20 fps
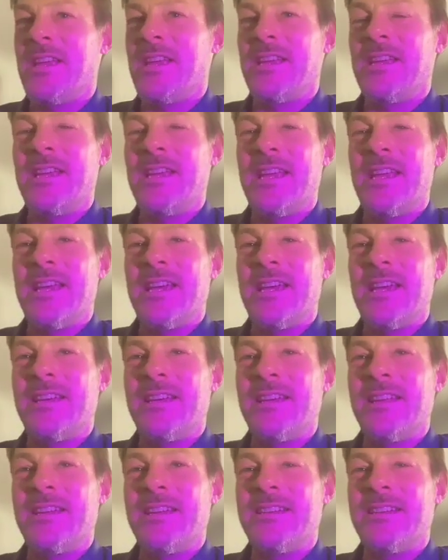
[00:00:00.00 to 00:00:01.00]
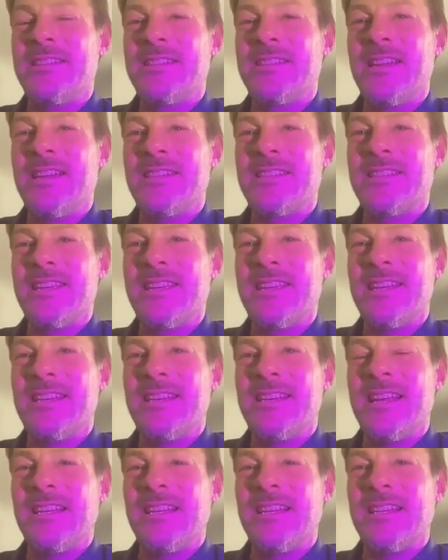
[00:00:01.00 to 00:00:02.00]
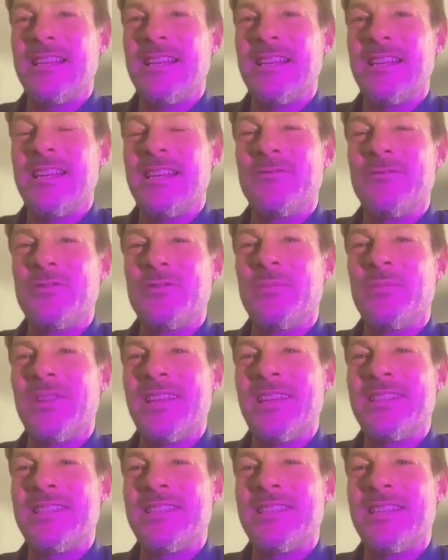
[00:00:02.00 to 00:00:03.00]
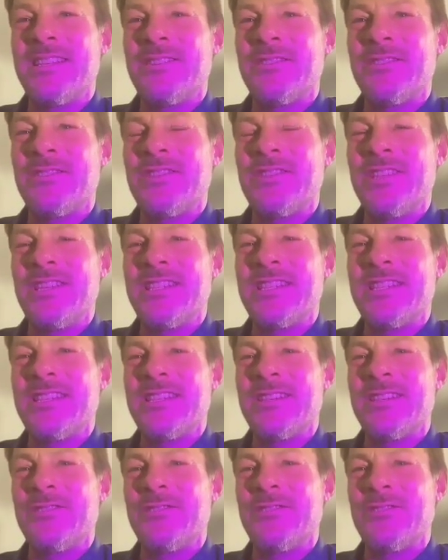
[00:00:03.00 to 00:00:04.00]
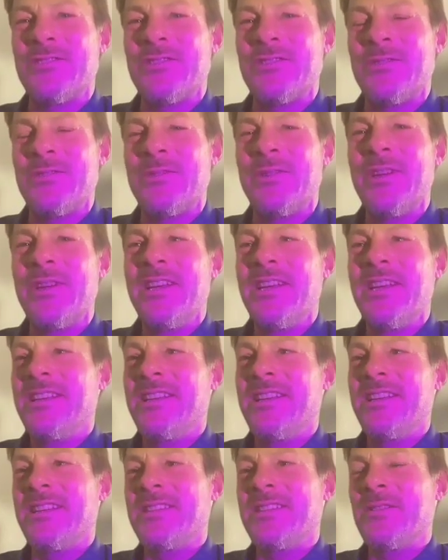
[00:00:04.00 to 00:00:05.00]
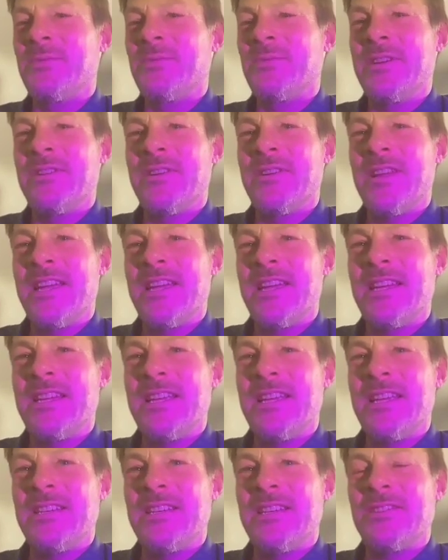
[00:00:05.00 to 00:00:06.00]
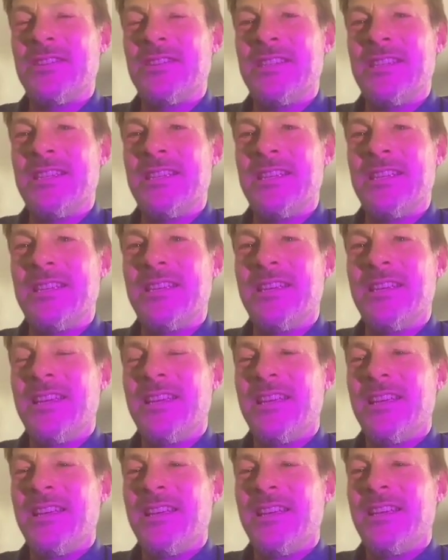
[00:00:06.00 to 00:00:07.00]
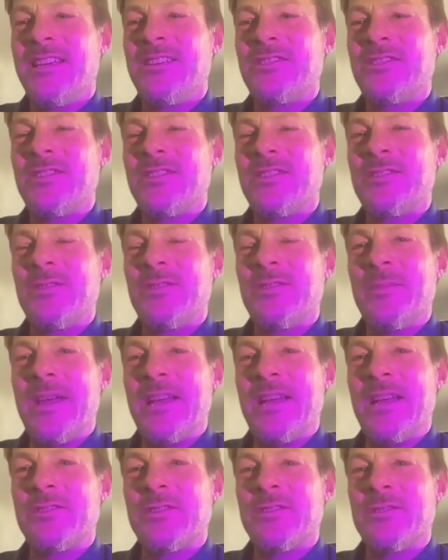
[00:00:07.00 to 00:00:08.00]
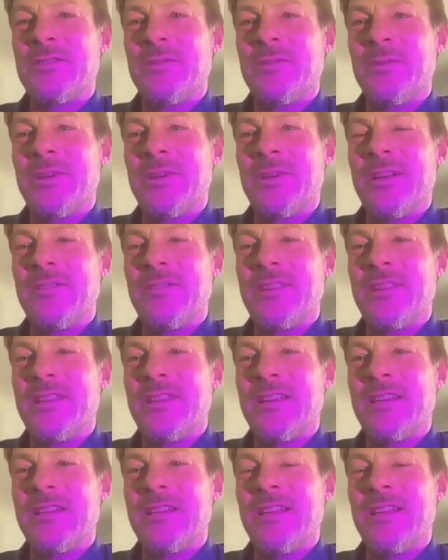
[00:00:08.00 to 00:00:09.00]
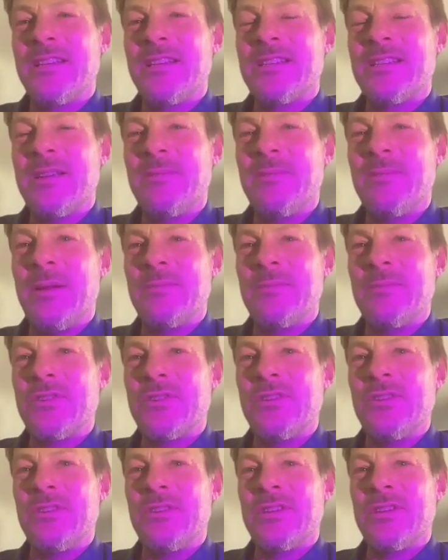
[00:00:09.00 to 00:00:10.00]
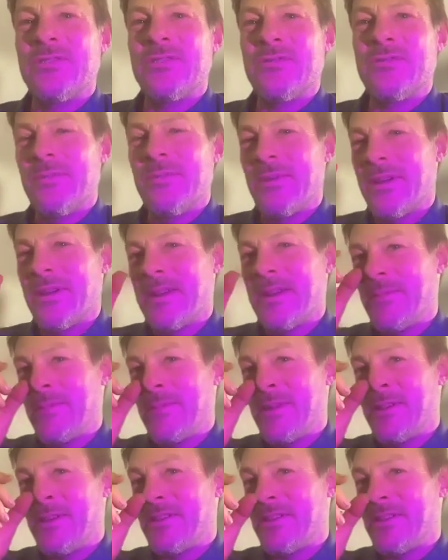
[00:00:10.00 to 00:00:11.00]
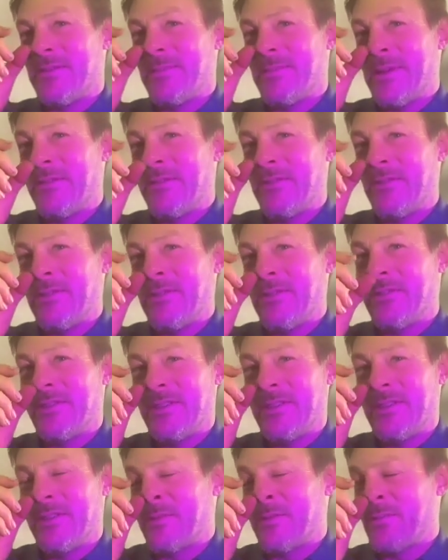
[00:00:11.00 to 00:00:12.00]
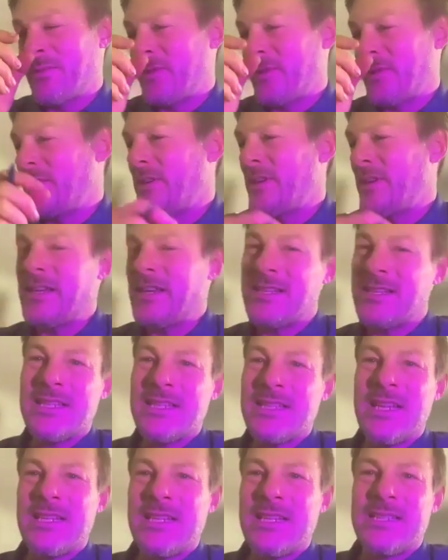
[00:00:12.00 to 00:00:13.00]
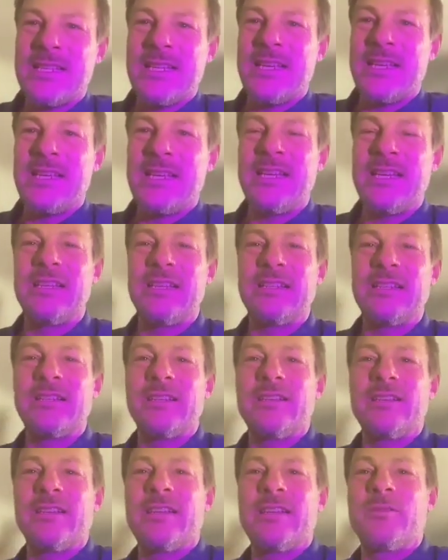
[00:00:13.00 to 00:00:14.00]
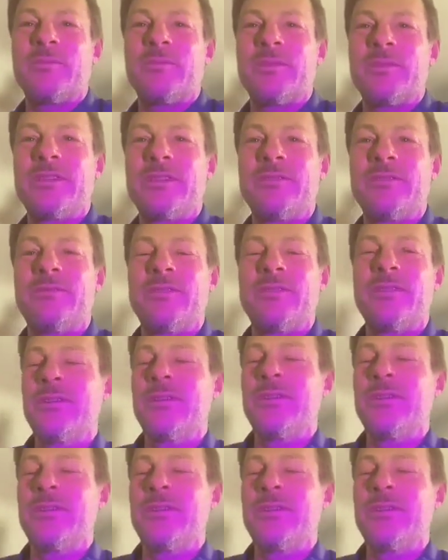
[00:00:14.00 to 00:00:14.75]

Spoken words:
thing. Yeah, and it's not psychedelic. It gives you a pleasant energy. It centers you, takes away your ADHD. It's just so magical what everything it does. I mean, I'm sure you can trip on it, but just microdosing is pretty good, and it's not a psychedelic. I don't believe.